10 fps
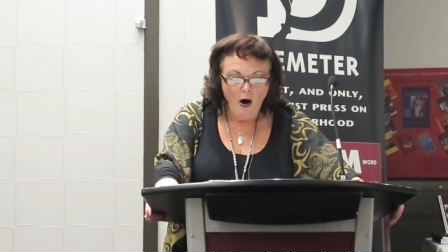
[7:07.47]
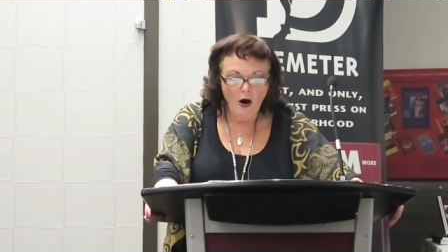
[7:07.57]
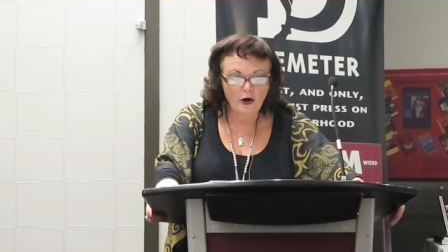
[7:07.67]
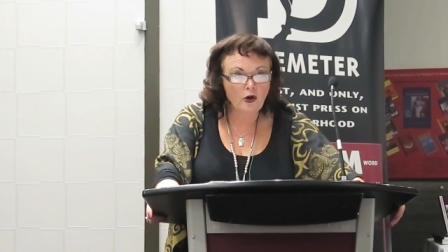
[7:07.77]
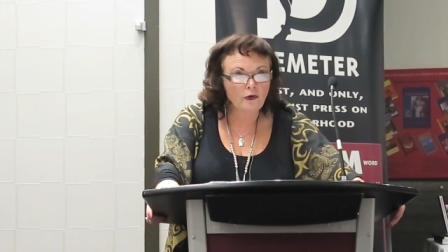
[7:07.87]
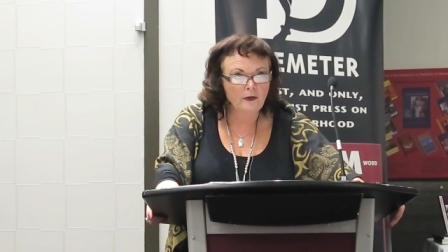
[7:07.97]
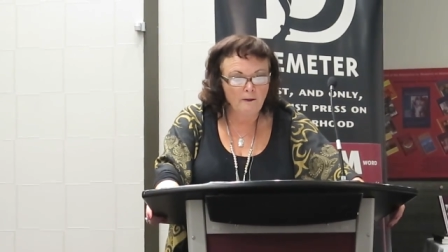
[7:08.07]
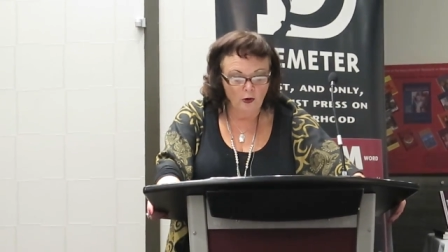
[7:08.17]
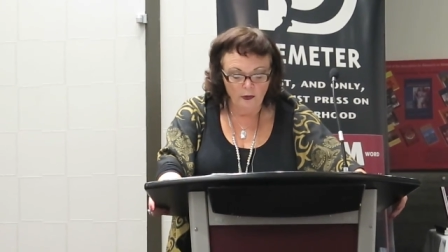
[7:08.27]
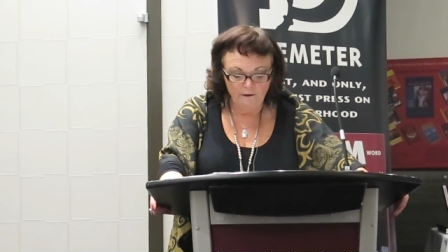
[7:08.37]
articles
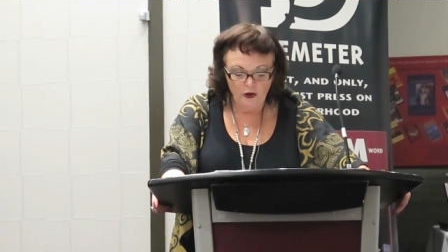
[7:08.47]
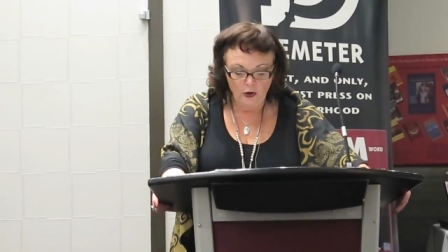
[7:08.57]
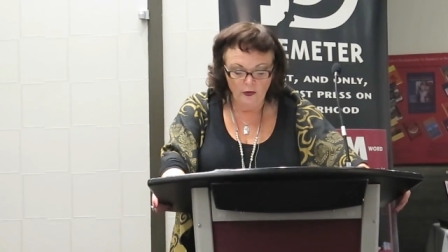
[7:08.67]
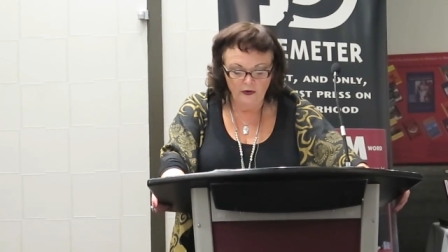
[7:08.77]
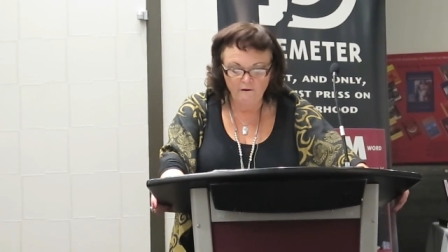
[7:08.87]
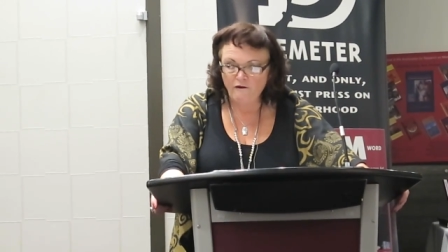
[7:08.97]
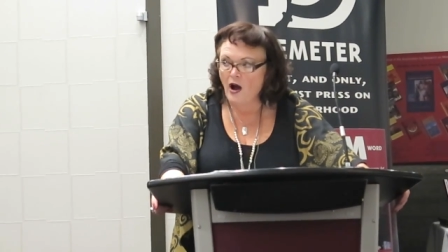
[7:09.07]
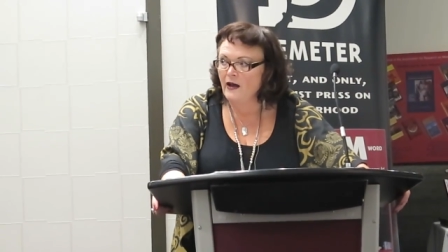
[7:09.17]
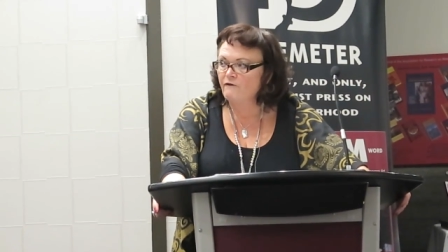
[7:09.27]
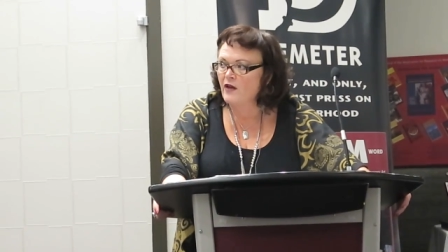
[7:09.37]
and book reviews in
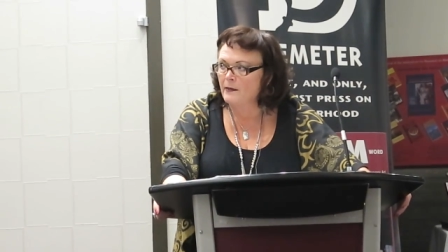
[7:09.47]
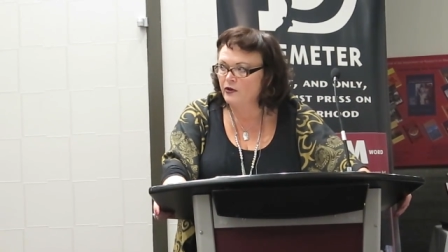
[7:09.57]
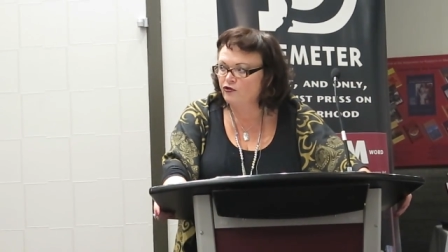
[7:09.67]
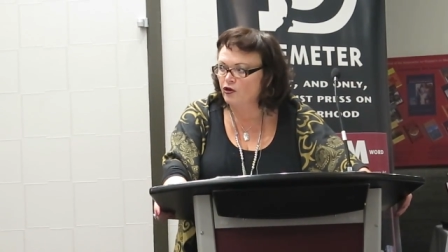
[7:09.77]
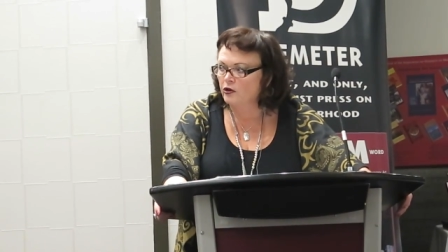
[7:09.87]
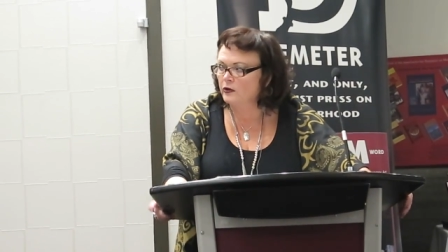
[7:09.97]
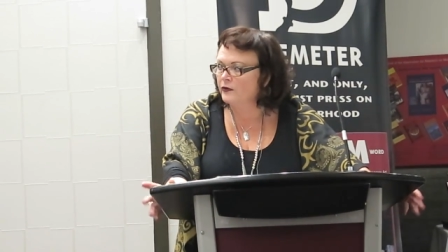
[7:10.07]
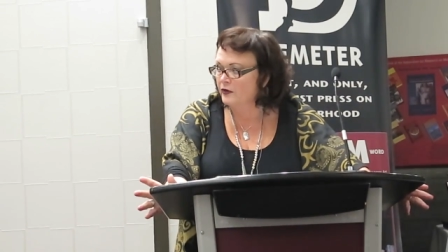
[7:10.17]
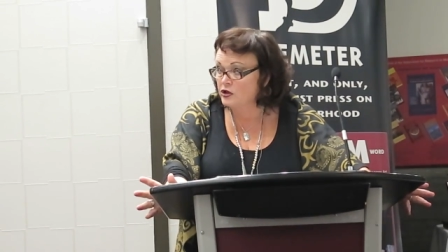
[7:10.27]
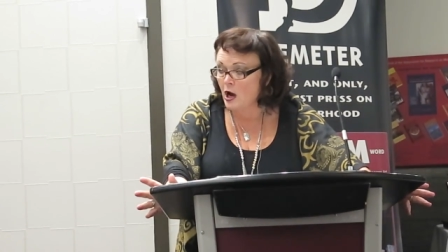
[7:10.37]
5 feminist
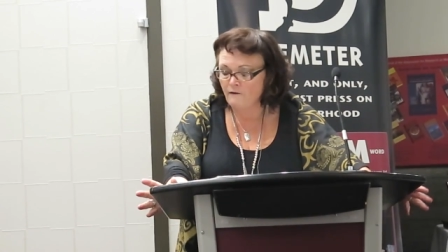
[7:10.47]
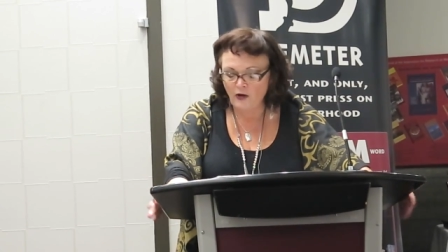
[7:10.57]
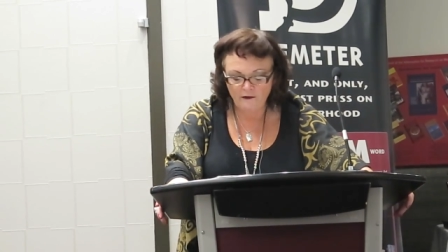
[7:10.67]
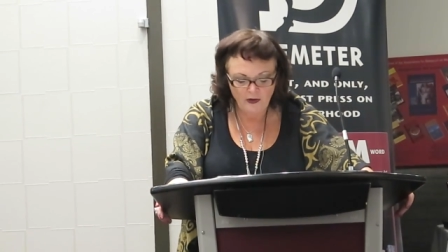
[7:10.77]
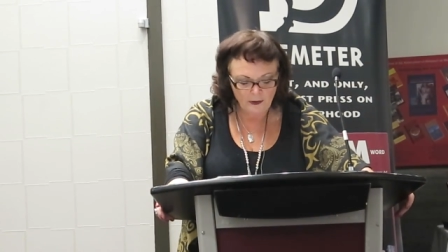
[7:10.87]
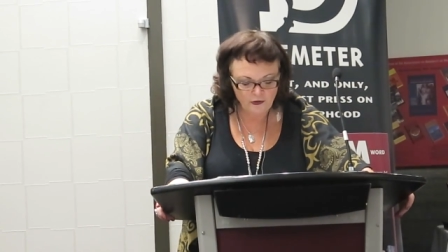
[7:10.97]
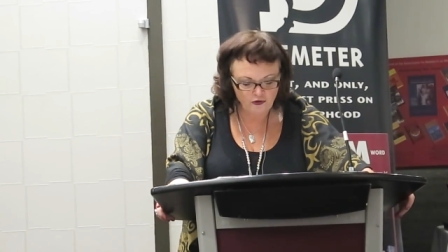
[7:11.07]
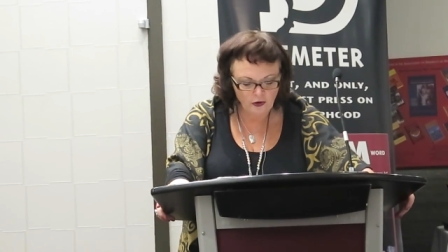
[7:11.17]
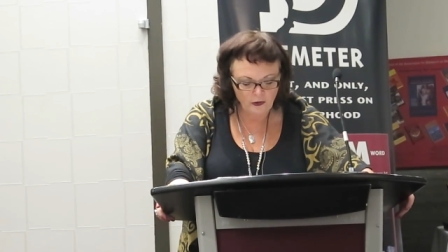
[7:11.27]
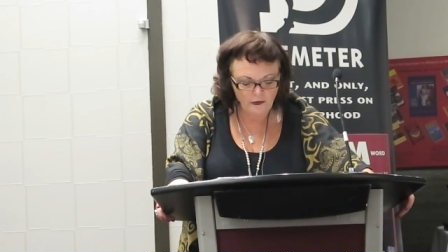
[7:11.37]
journals, the top 5
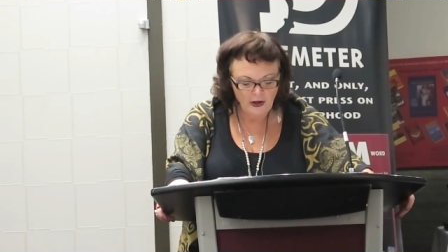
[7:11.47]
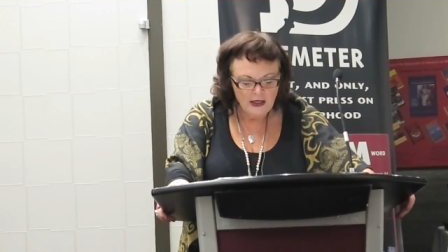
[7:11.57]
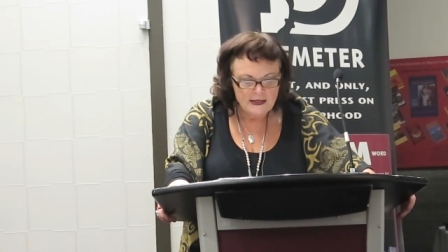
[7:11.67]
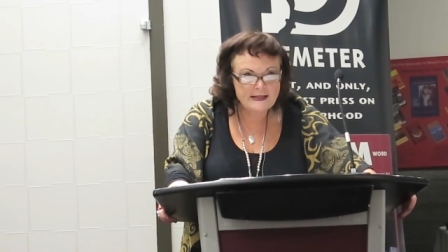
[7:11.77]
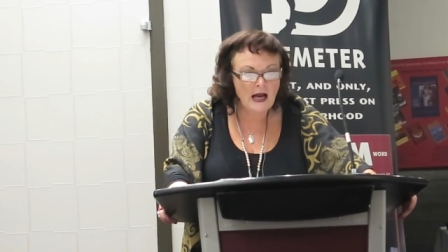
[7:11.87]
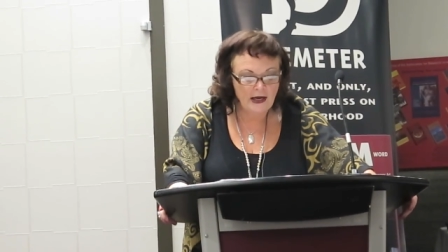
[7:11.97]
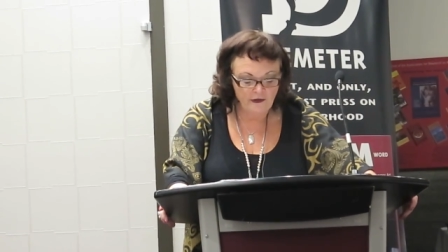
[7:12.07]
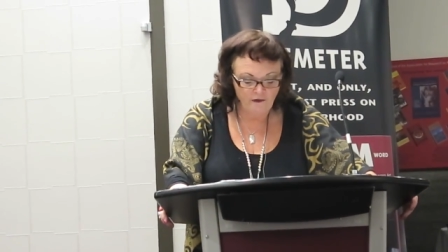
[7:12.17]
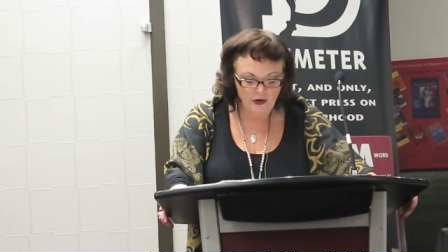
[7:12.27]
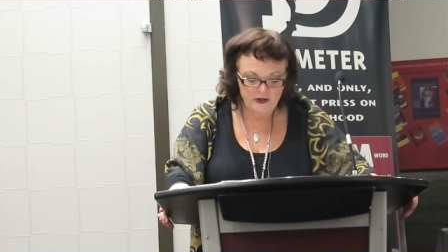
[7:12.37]
feminist journals,
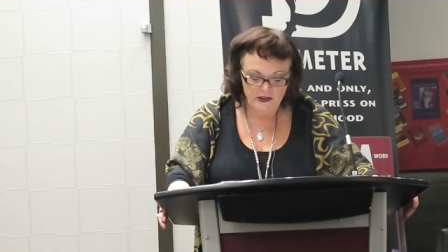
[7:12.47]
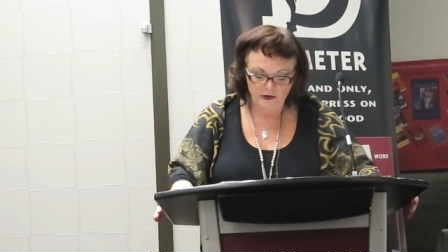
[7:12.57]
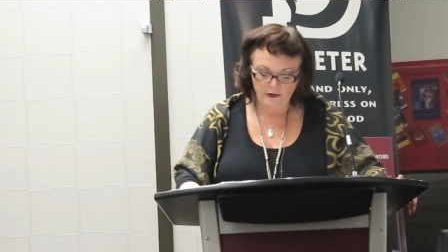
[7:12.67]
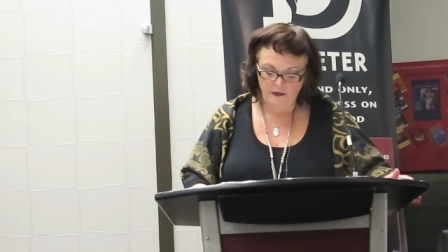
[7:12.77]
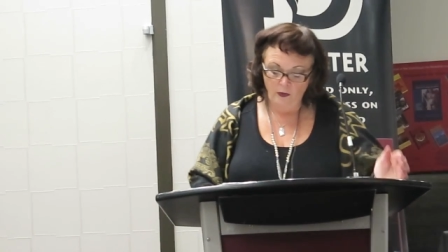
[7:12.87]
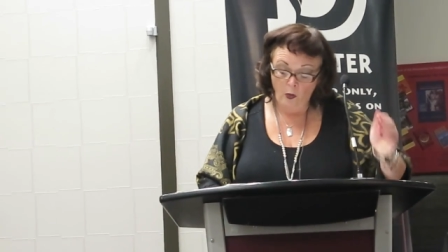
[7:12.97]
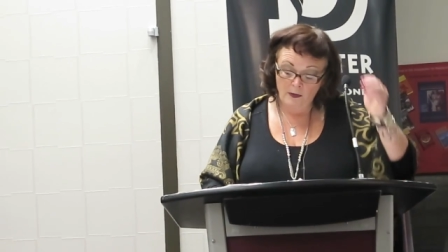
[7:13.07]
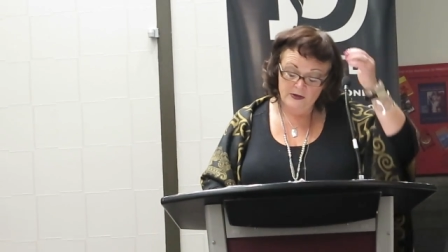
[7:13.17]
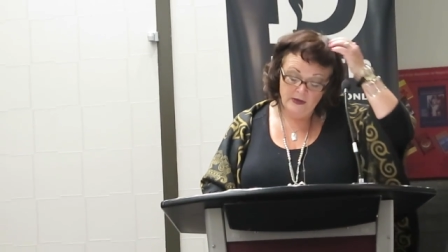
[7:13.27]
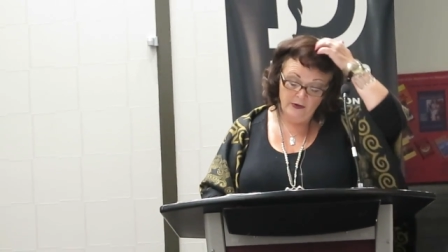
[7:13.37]
Science, Frontiers,
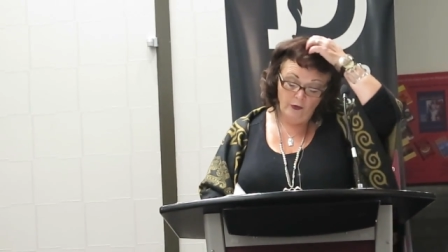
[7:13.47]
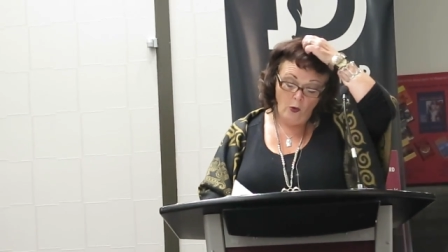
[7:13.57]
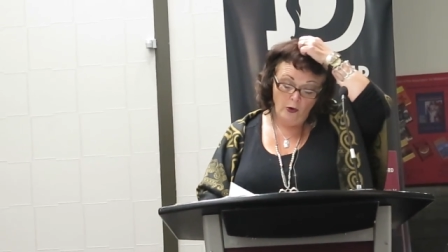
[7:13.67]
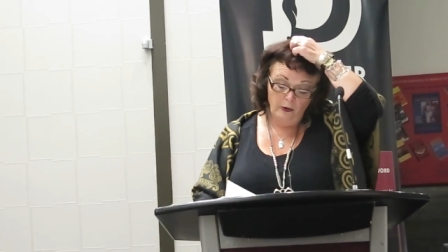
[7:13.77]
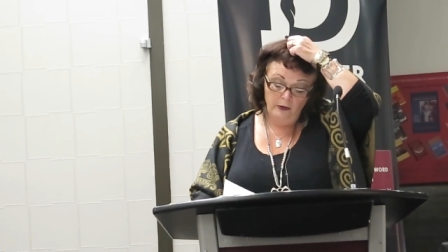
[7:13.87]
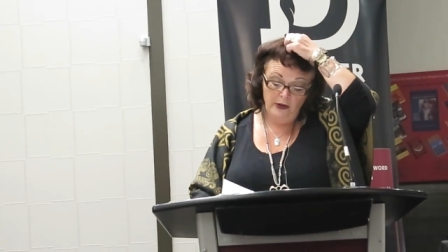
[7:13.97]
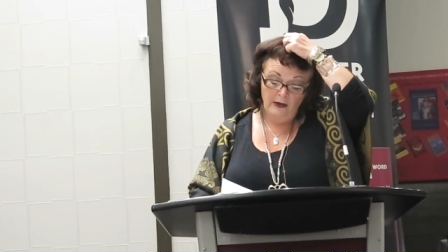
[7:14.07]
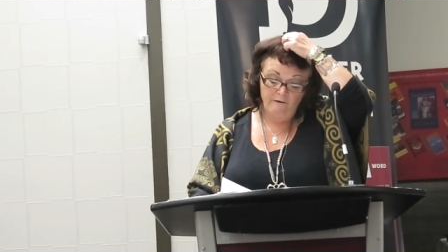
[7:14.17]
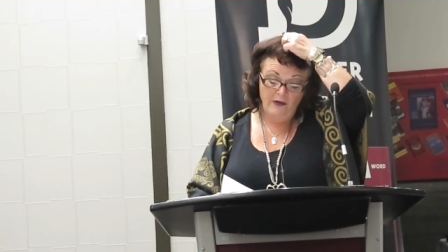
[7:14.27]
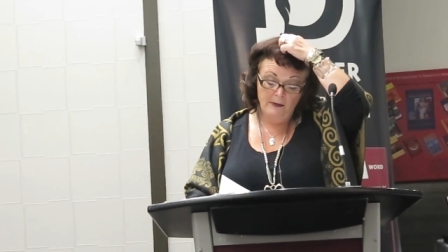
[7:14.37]
Women's Studies
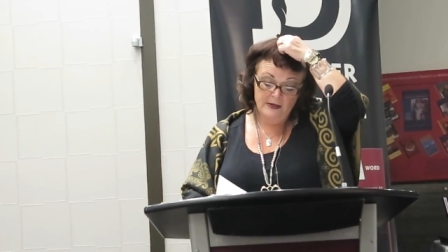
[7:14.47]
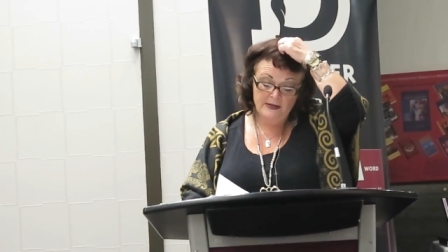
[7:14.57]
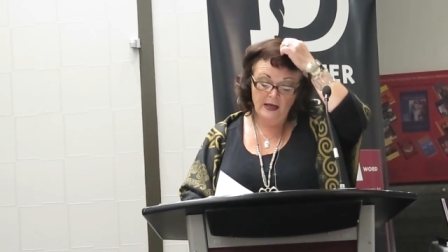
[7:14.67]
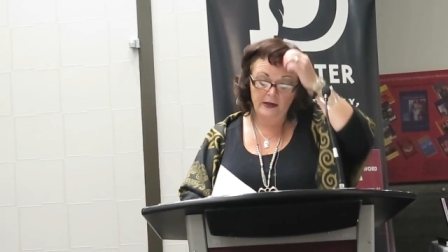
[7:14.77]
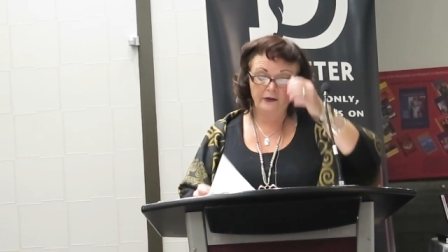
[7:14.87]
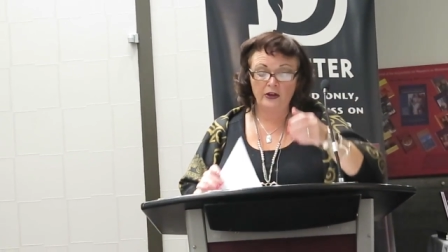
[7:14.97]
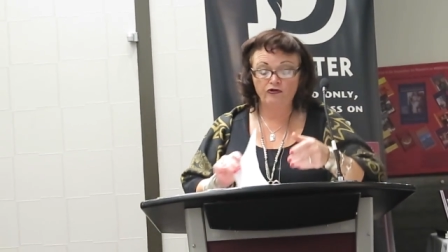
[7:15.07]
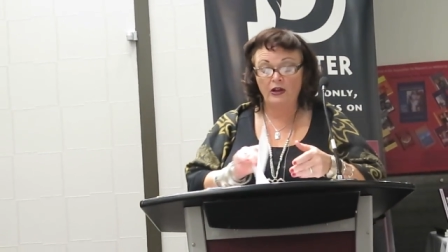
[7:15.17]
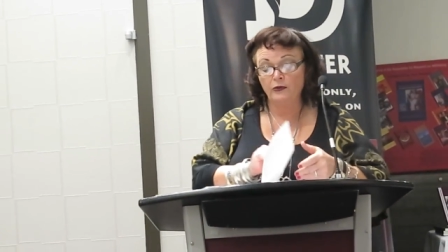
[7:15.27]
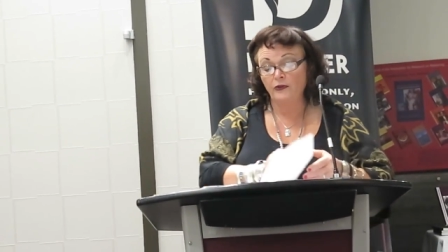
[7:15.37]
Quarterly, and Feminist Studies
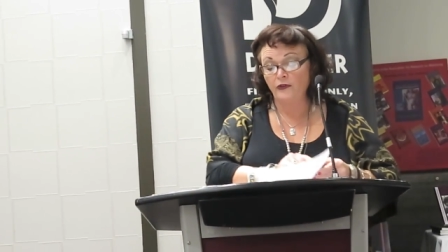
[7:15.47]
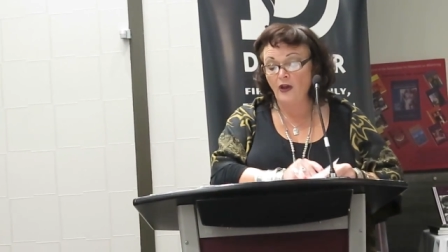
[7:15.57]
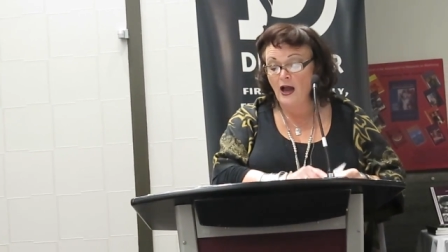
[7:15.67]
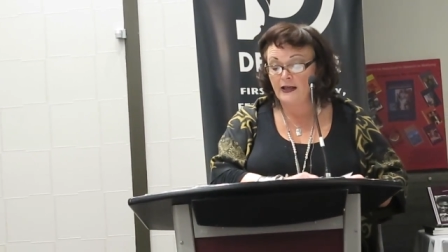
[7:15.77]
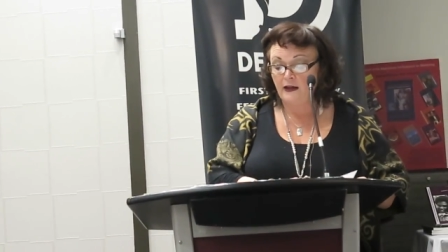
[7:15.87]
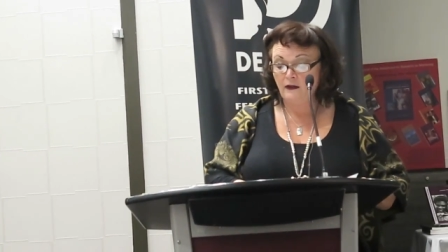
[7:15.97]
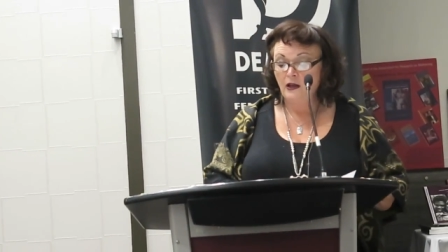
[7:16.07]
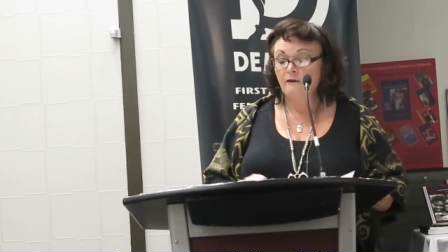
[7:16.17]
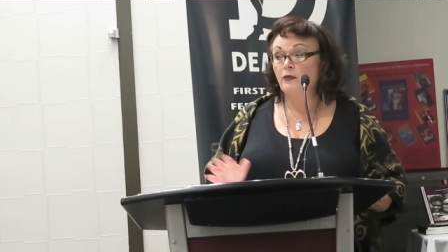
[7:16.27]
and Gender and Society